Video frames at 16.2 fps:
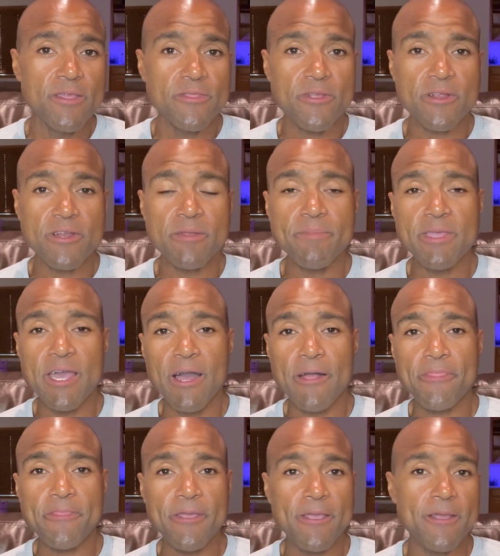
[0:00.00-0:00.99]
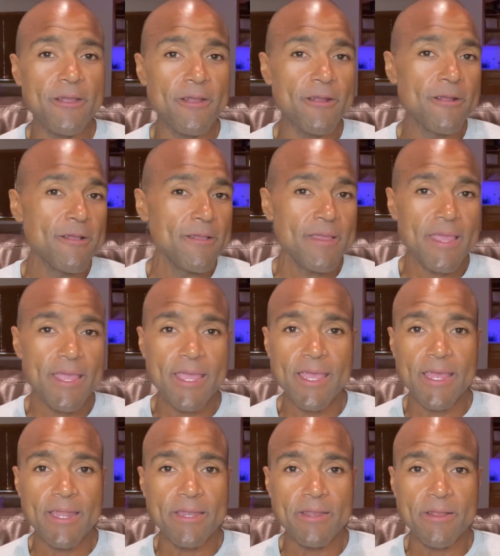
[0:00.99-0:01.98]
They're going to be out there
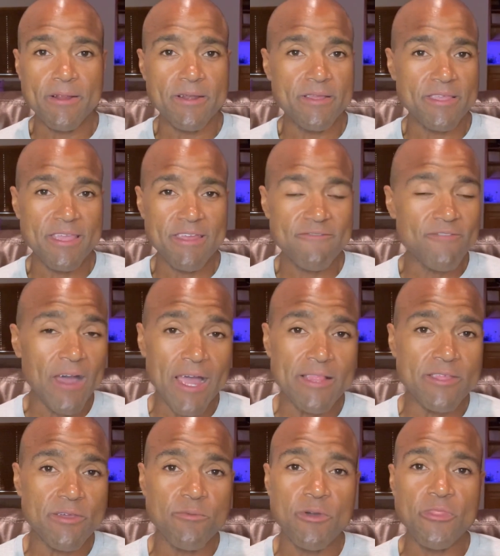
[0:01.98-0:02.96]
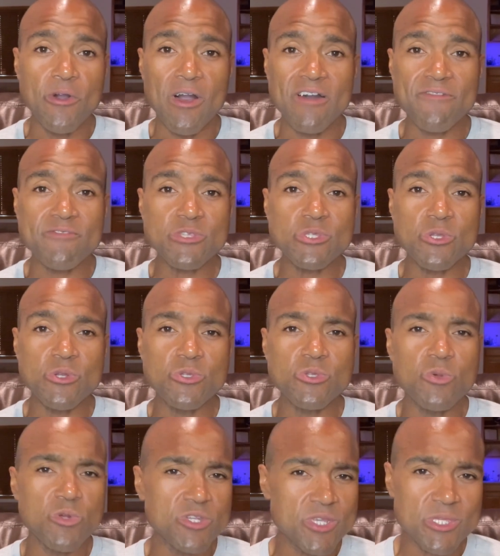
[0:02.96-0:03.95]
and they're going to get violent with officers
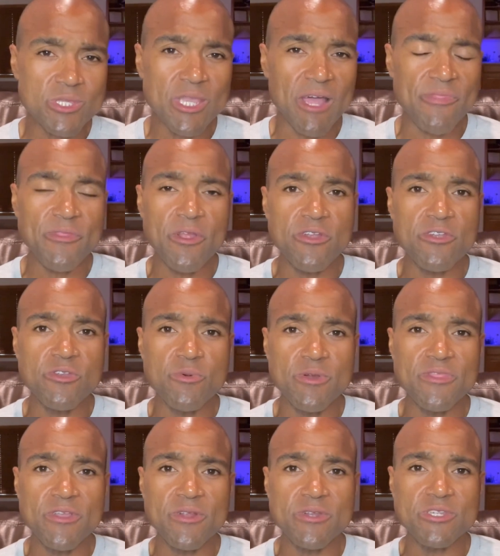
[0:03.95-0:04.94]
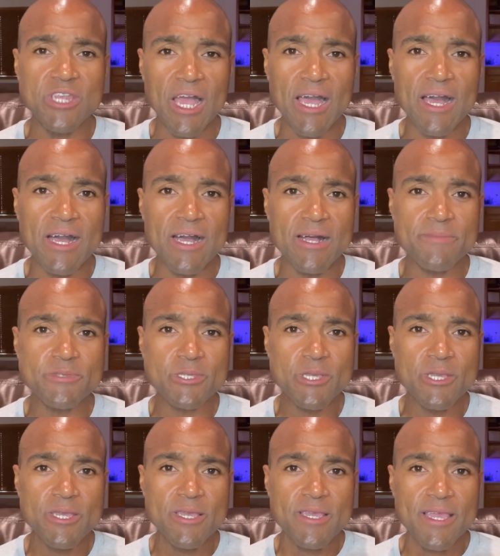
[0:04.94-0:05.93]
who are just out there doing their jobs.